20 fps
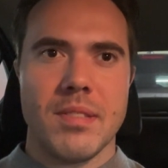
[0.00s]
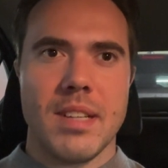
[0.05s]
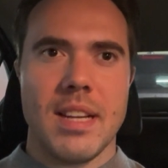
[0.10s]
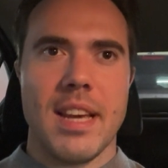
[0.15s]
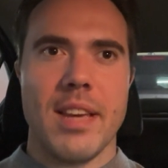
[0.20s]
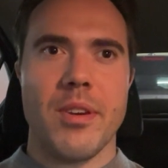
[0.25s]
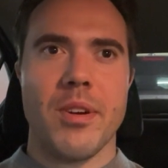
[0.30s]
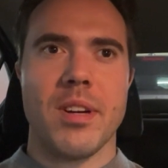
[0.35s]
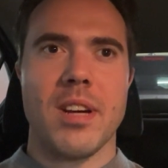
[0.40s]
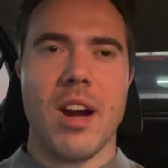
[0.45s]

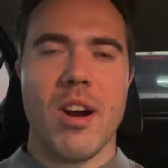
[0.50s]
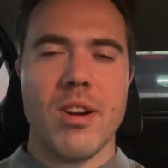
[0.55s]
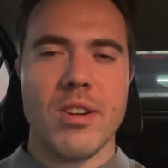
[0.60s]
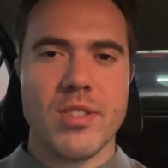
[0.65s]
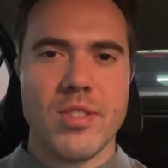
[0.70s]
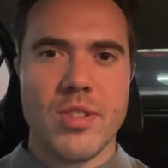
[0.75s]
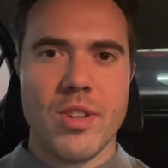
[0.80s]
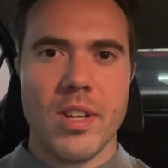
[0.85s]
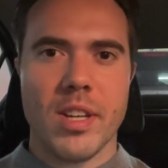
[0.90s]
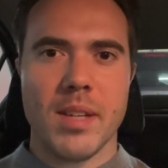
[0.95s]
at your current
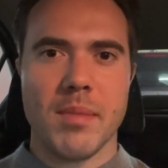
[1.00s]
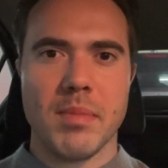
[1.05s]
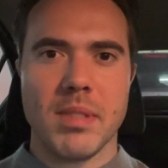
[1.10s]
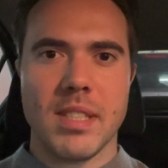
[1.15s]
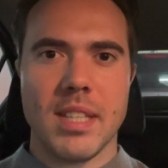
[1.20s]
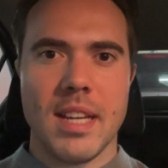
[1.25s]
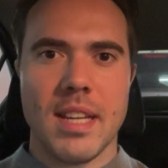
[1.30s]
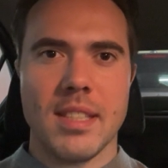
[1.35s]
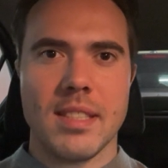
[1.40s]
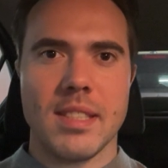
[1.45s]

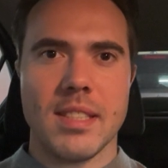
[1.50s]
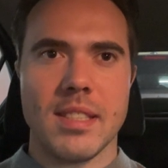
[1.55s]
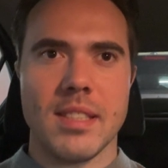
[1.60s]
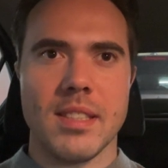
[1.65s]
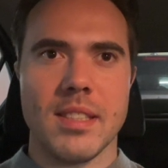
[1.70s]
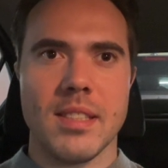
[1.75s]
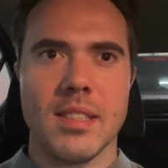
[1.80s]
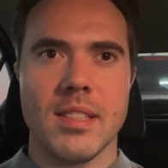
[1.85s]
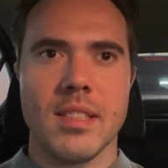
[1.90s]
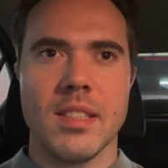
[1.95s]

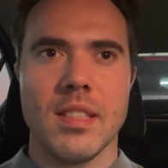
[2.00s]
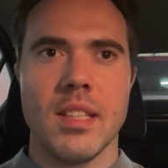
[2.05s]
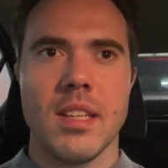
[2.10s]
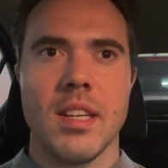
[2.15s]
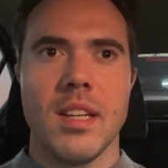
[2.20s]
circumstances,